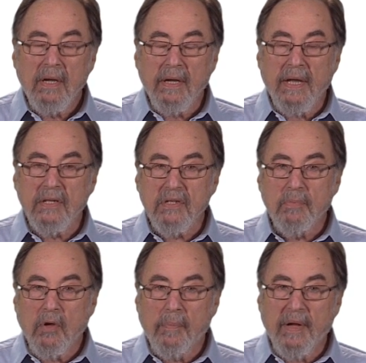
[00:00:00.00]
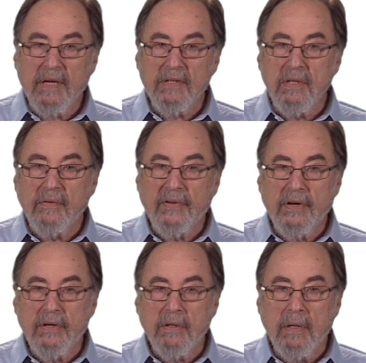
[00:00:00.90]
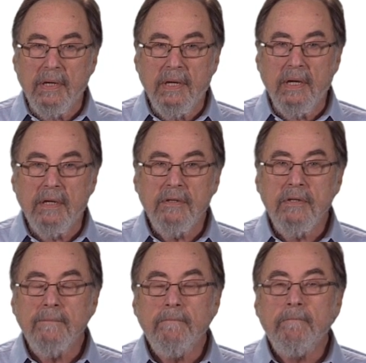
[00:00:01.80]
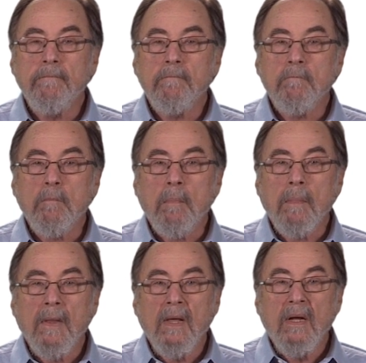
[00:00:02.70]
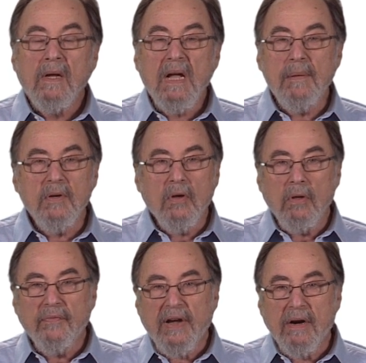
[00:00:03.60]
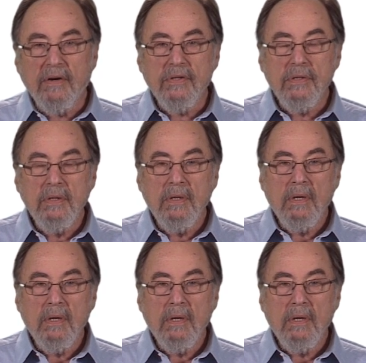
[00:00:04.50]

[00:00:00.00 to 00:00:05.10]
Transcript: against smallpox in the very early days. Common cold virus,